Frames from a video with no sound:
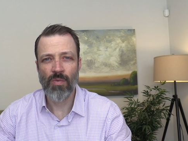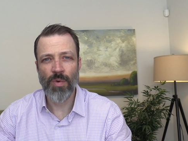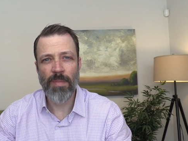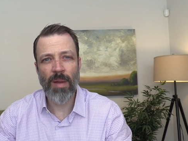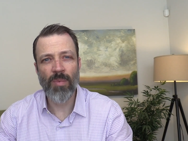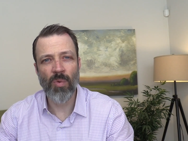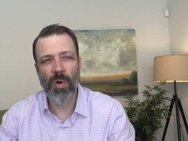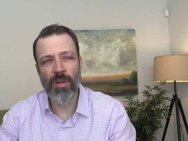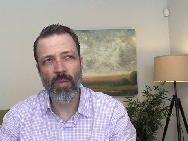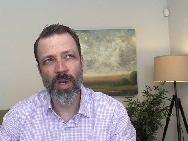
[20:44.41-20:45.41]
Remember
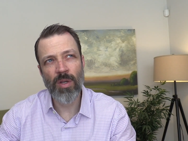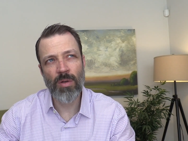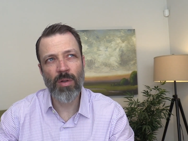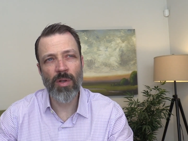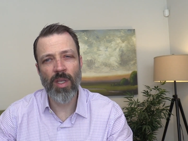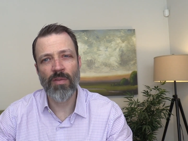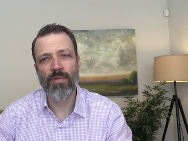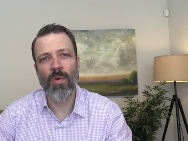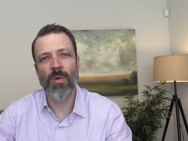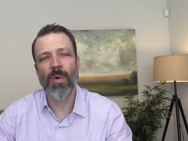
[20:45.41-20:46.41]
what you're looking
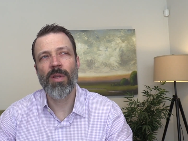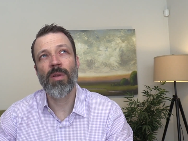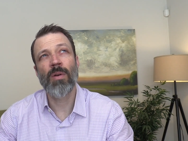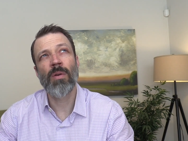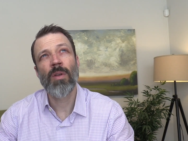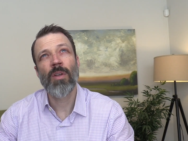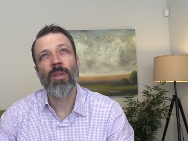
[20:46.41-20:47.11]
for, what you're